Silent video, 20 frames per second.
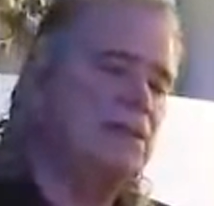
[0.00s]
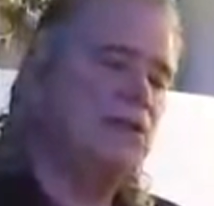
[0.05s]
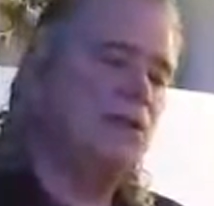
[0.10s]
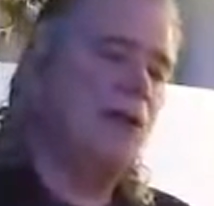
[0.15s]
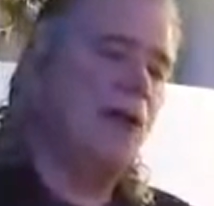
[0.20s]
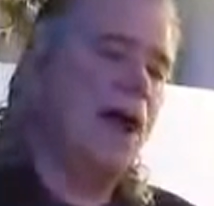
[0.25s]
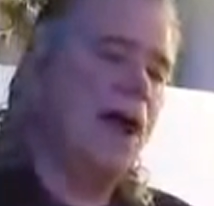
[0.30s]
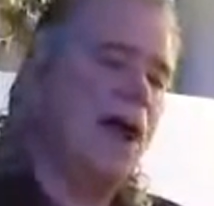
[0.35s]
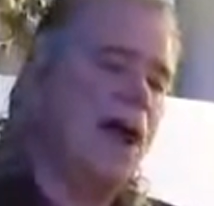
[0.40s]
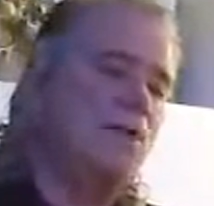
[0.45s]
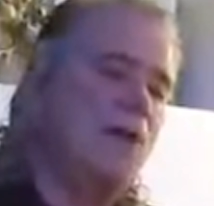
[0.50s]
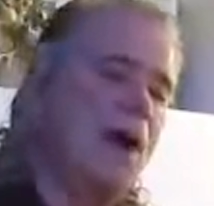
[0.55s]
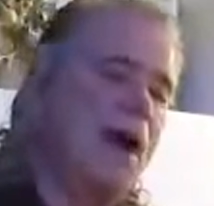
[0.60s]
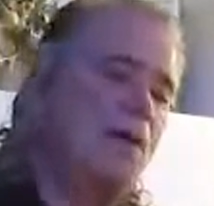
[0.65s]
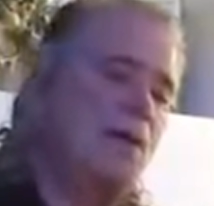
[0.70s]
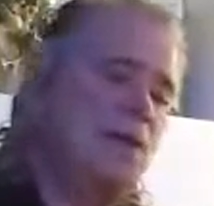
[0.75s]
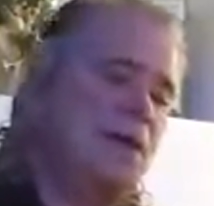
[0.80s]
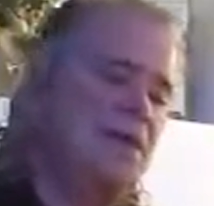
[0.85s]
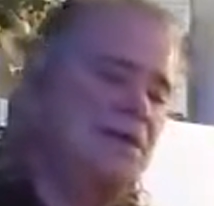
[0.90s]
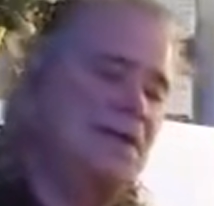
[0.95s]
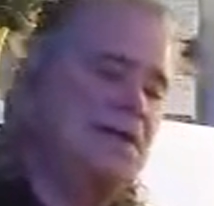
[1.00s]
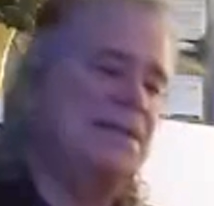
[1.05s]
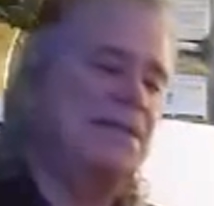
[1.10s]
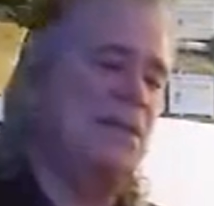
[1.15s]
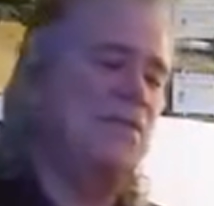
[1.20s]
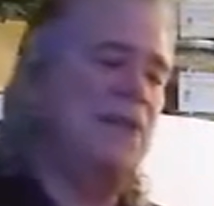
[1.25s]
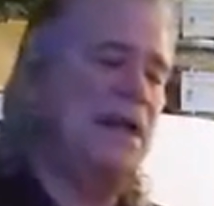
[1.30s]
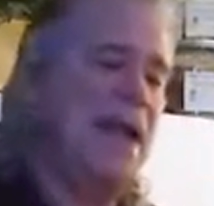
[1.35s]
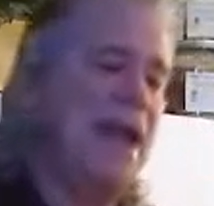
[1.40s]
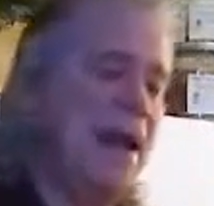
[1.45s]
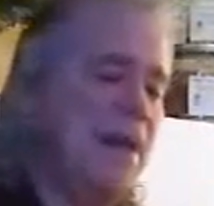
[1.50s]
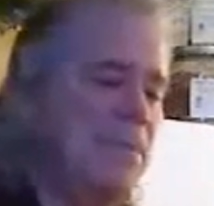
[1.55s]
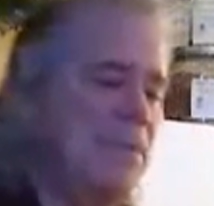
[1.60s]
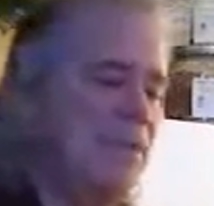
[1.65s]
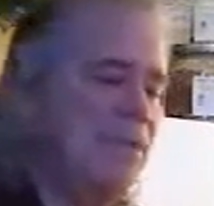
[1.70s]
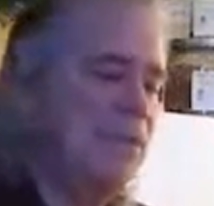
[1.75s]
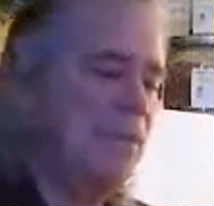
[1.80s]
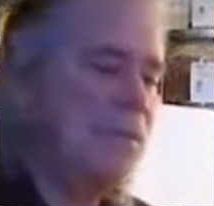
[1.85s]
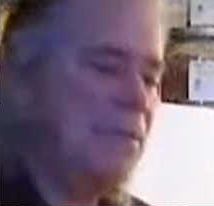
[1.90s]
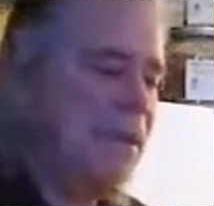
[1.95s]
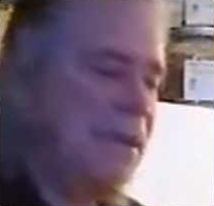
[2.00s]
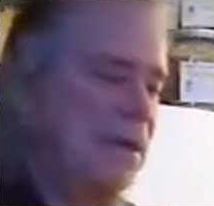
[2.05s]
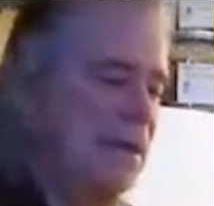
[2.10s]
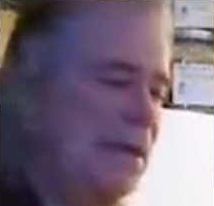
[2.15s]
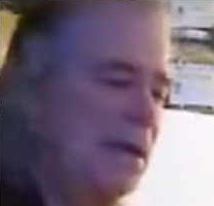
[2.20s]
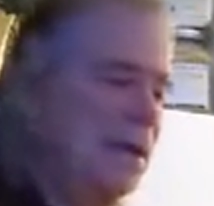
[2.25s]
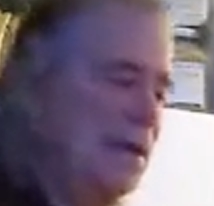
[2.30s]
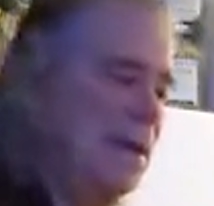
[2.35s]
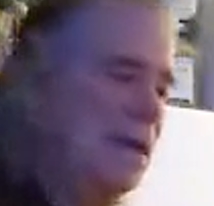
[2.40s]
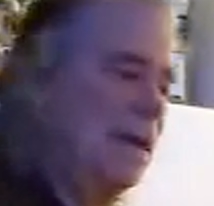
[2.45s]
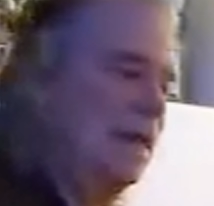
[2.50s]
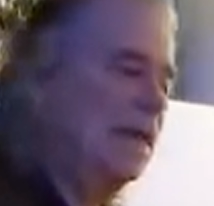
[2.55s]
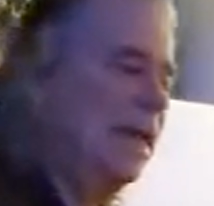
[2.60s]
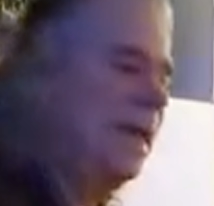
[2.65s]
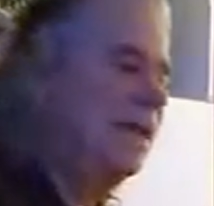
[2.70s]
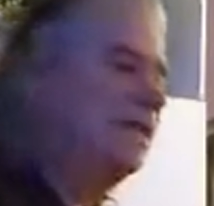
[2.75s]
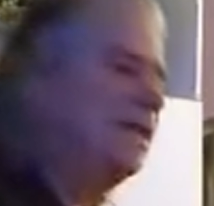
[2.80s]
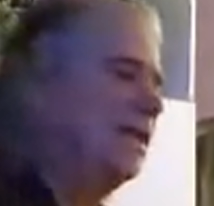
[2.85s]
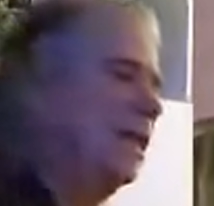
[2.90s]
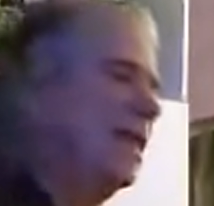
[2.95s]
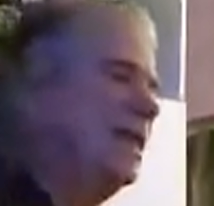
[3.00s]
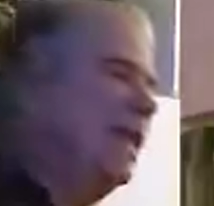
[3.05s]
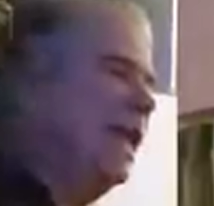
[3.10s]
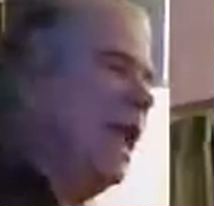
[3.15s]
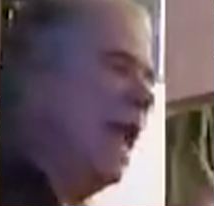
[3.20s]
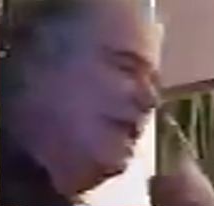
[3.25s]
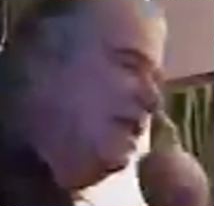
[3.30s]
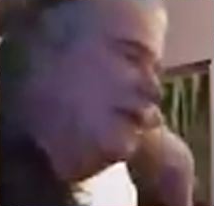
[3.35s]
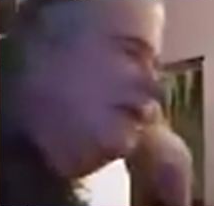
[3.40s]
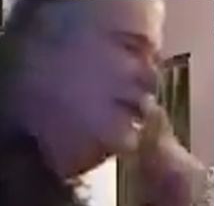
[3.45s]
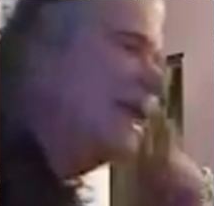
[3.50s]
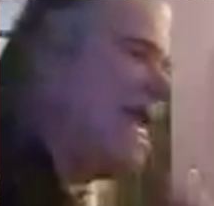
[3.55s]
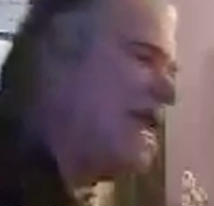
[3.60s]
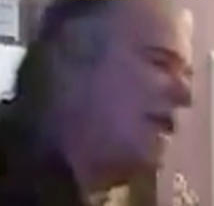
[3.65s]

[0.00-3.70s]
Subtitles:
So I want to tell you something that happened to me last Sunday. And